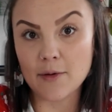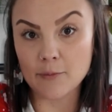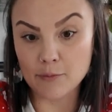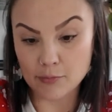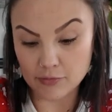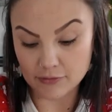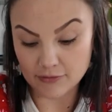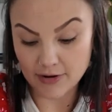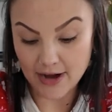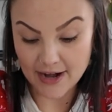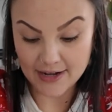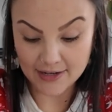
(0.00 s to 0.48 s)
a
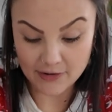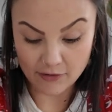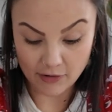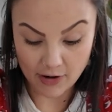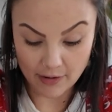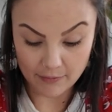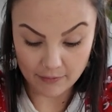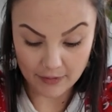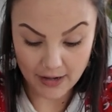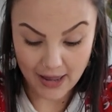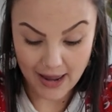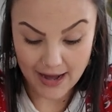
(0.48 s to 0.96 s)

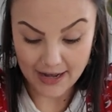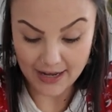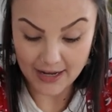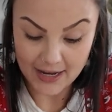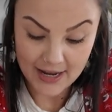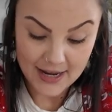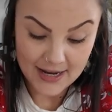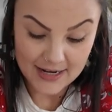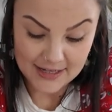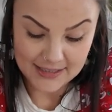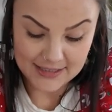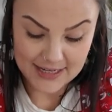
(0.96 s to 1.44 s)
breadcrumb-like
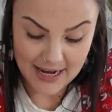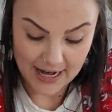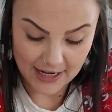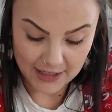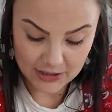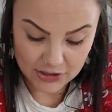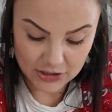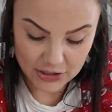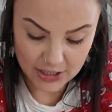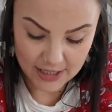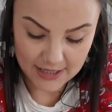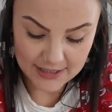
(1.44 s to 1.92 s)

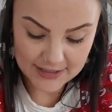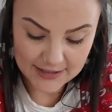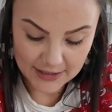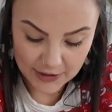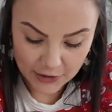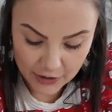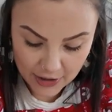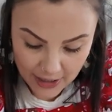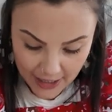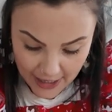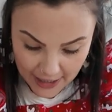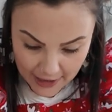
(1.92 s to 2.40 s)
texture. So
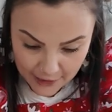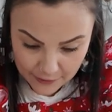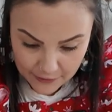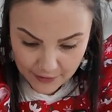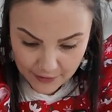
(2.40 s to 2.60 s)
you kind